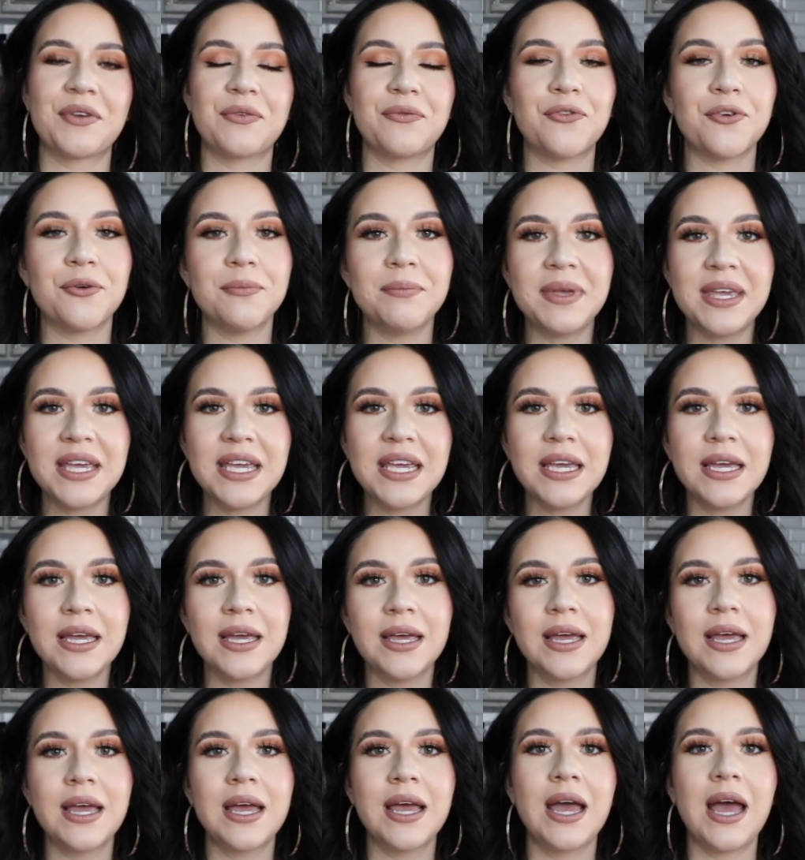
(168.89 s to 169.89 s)
For
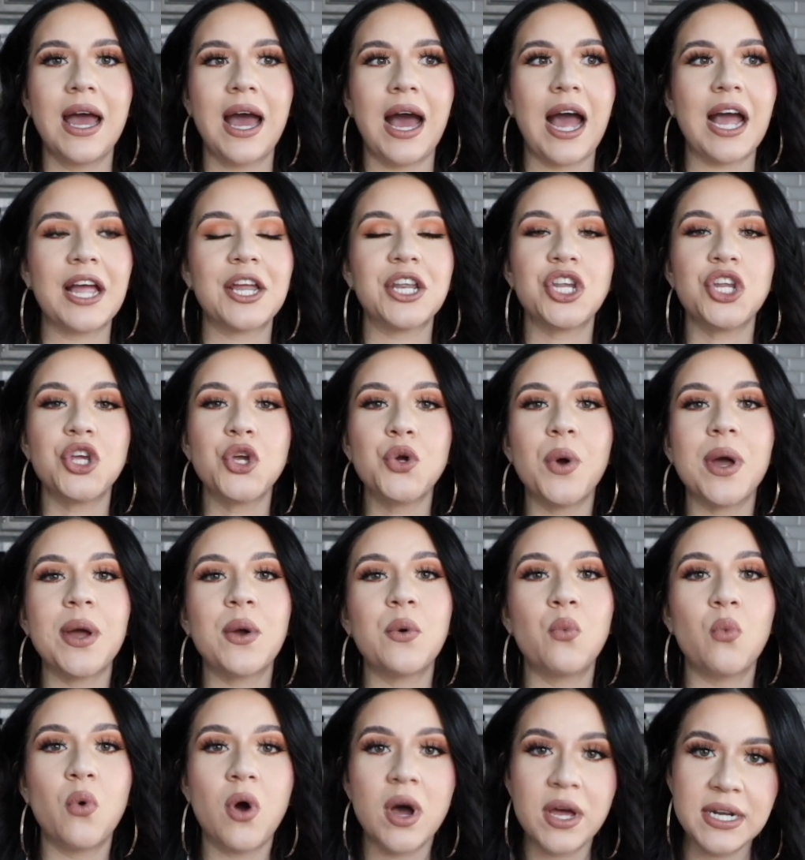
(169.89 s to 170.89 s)
me, I knew I
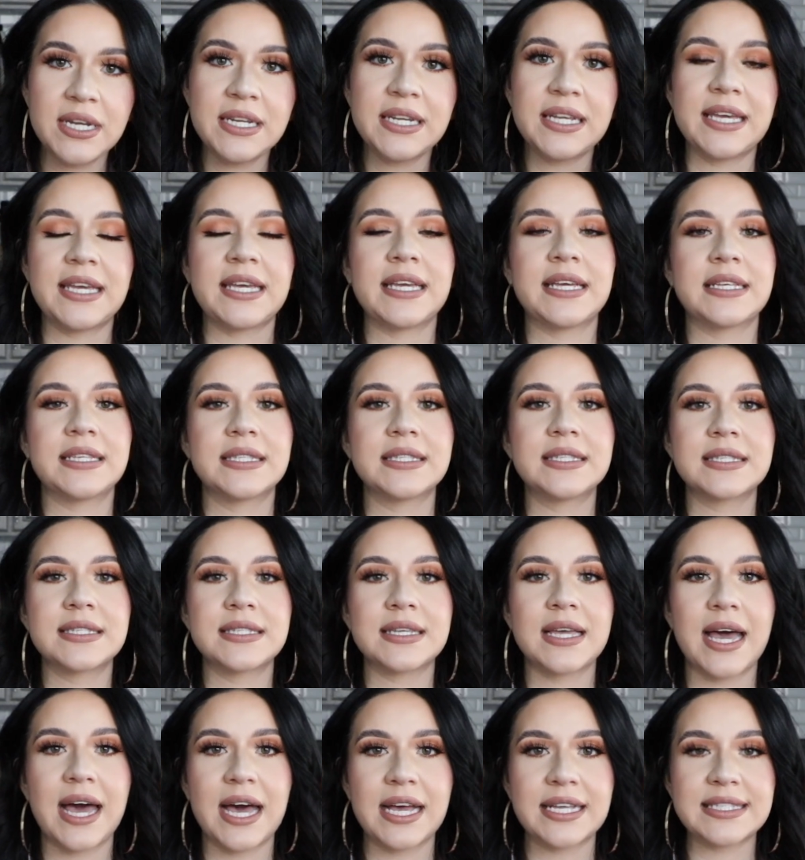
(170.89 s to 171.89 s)
wanted kids
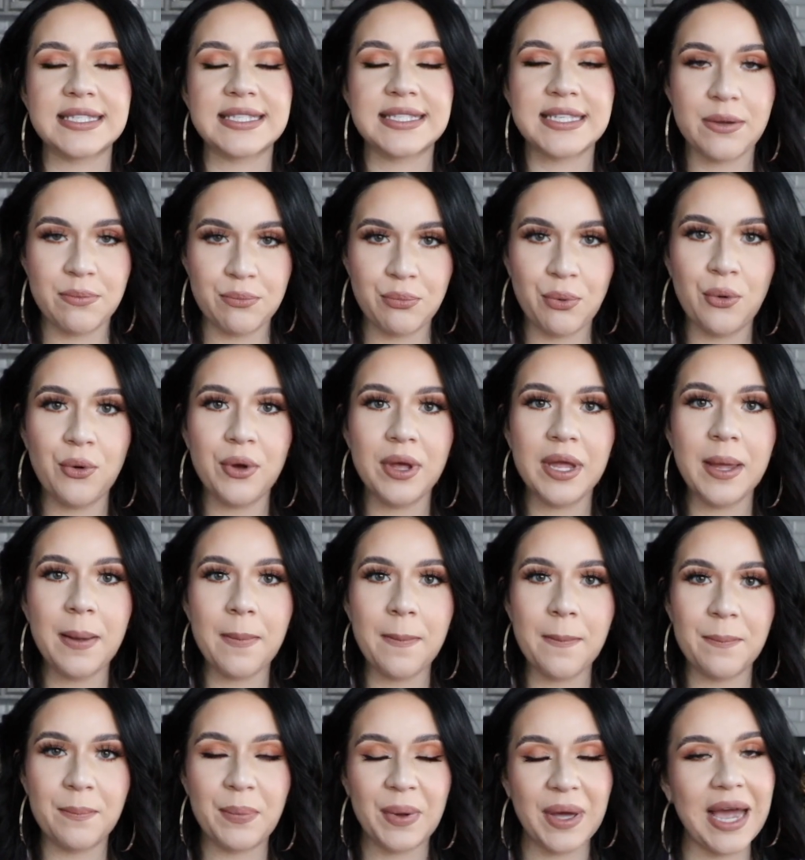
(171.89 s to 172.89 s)
at some
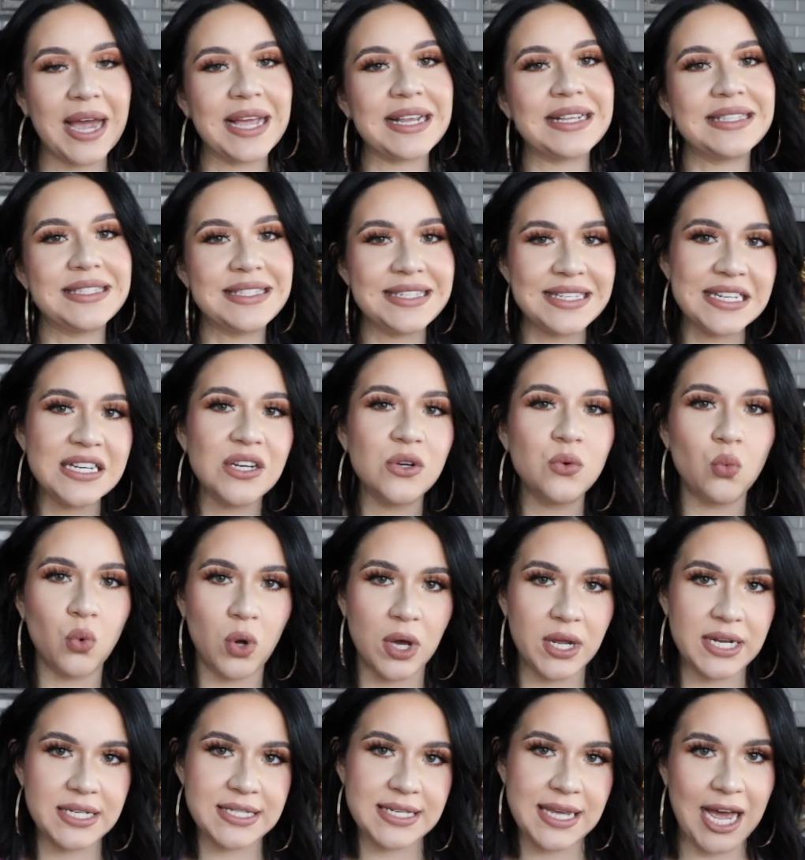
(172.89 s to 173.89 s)
point, but I didn't
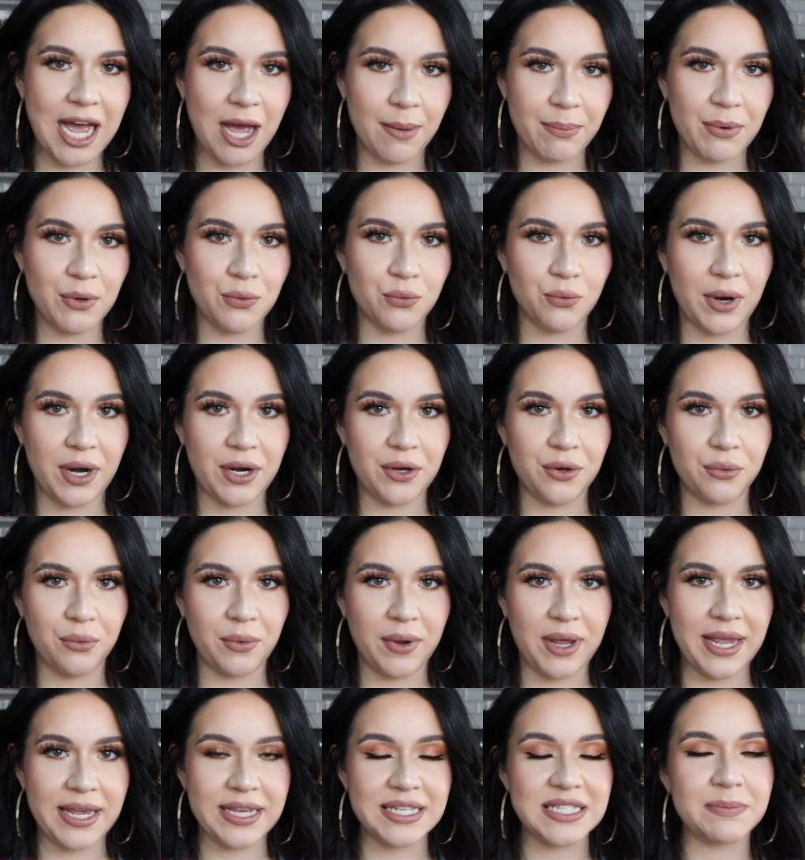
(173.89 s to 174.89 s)
want it to happen right
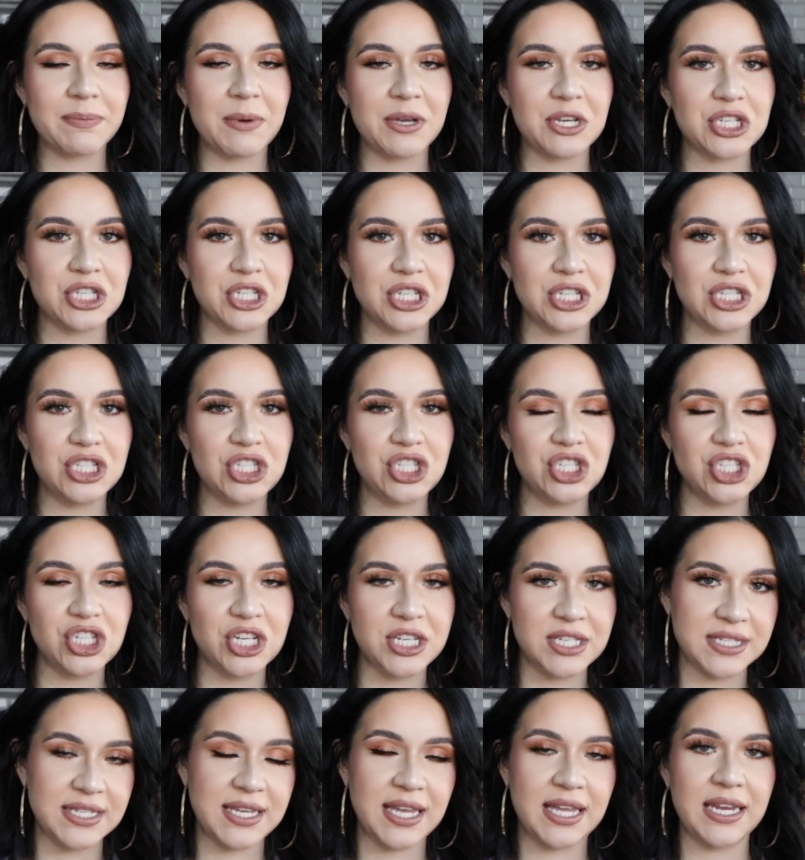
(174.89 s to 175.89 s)
away, especially
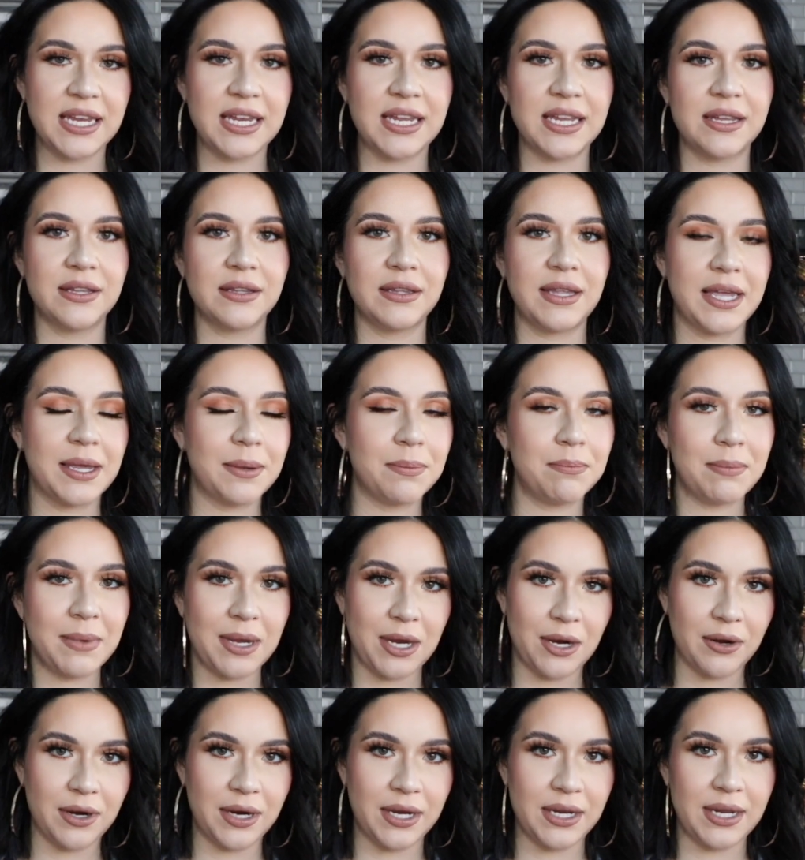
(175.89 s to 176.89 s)
just getting like
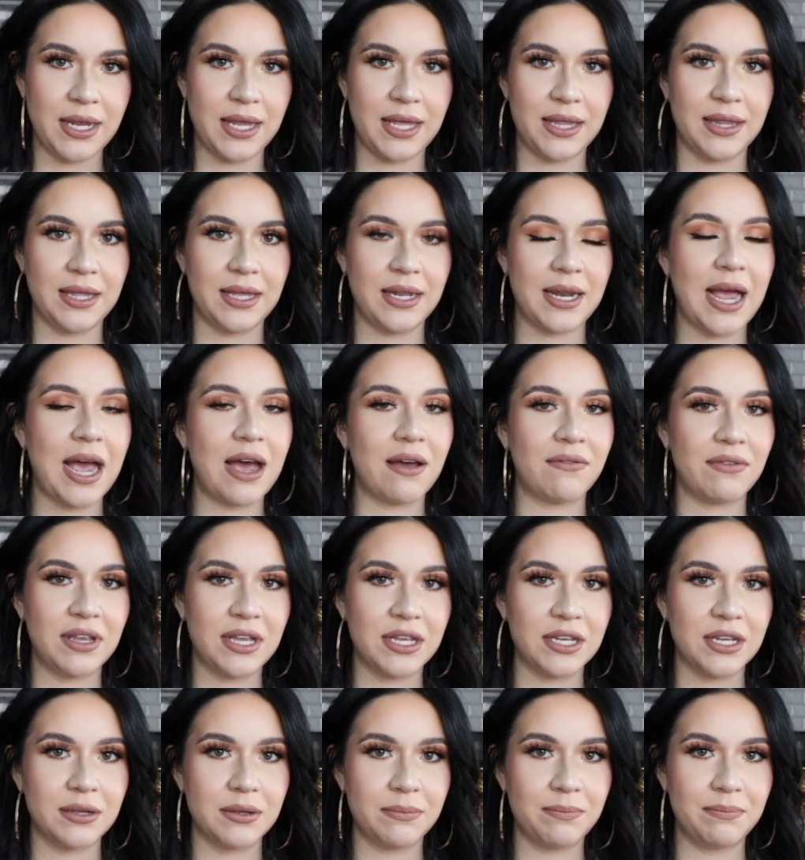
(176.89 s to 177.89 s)
married and then
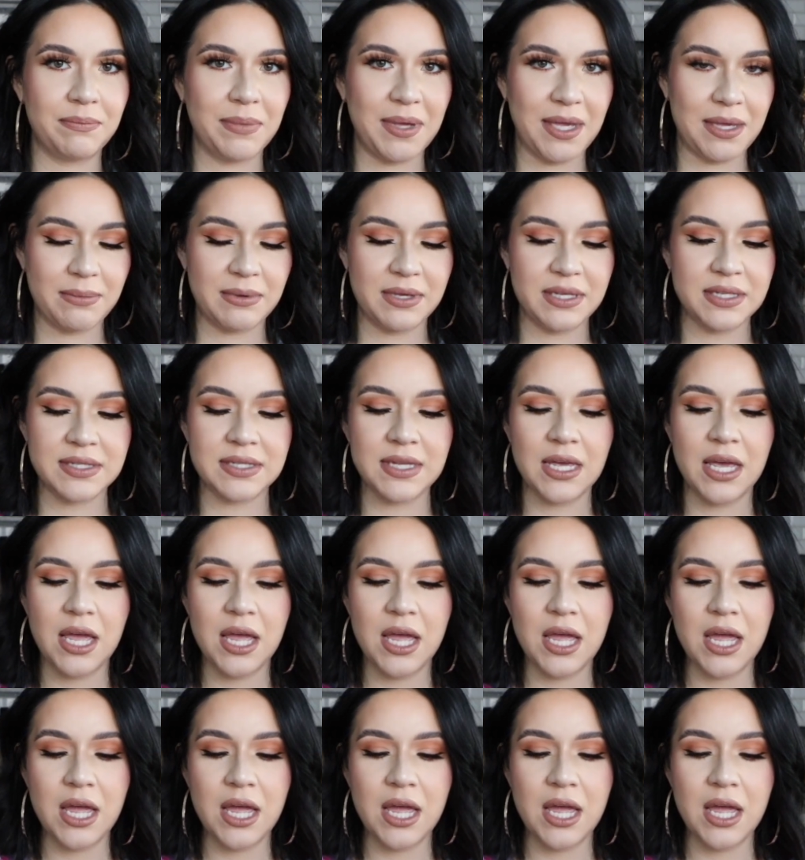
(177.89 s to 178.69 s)
having babies.